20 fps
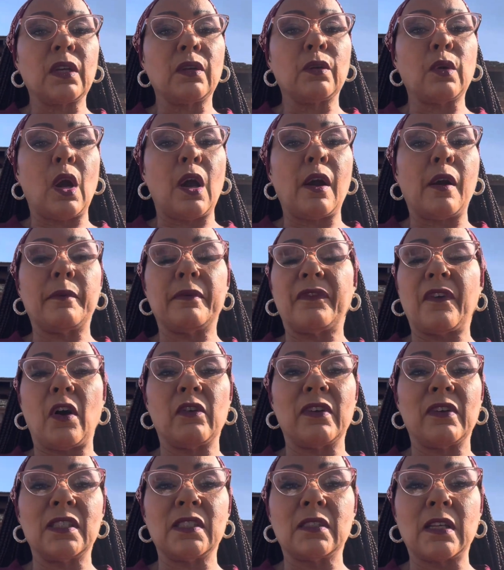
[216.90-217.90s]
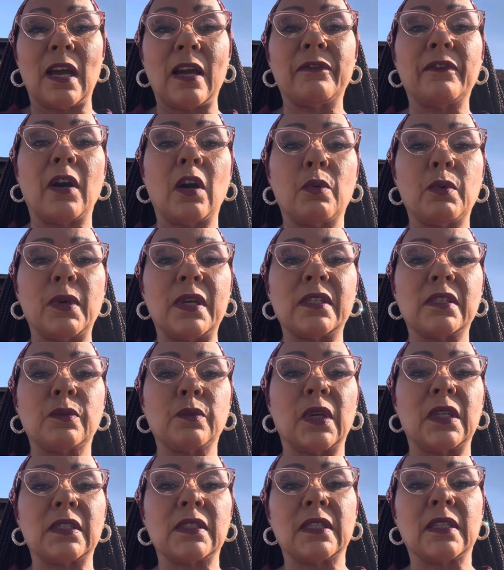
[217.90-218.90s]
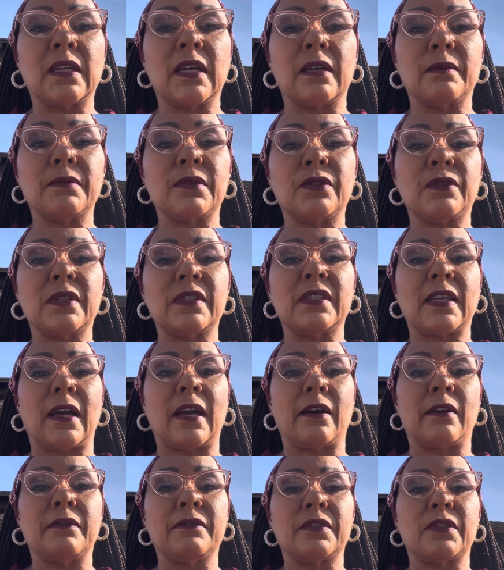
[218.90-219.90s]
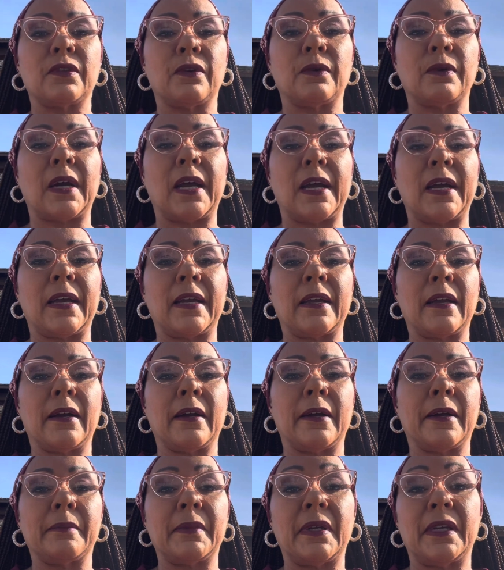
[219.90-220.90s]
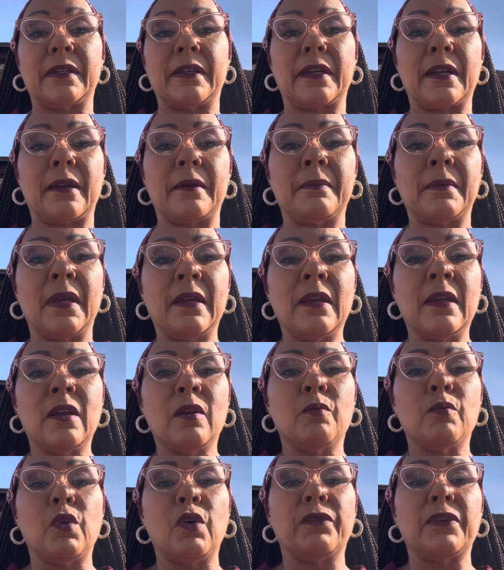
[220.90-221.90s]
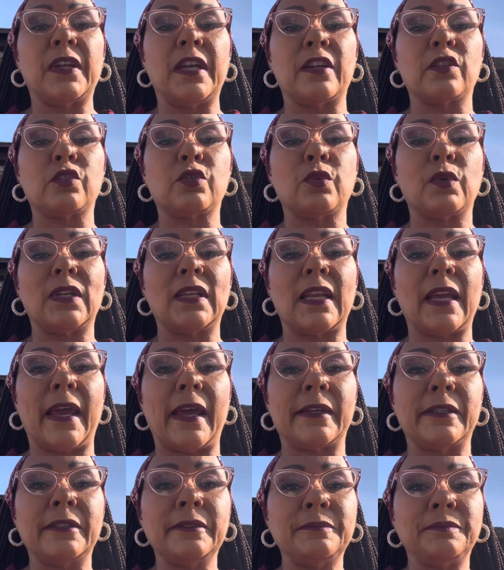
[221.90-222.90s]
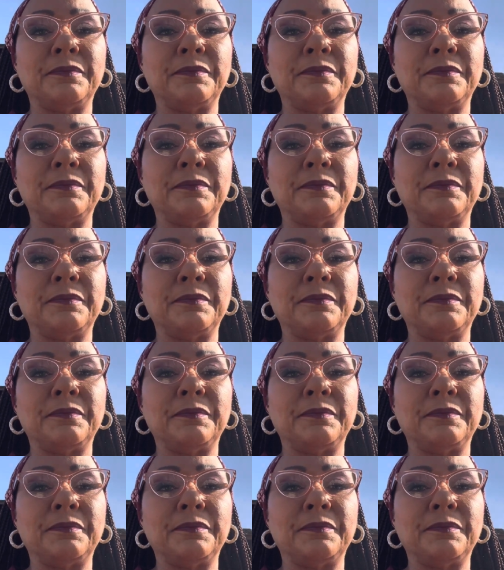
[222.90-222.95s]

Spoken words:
I've always wanted to come to the South, so I ended up moving here to Atlanta.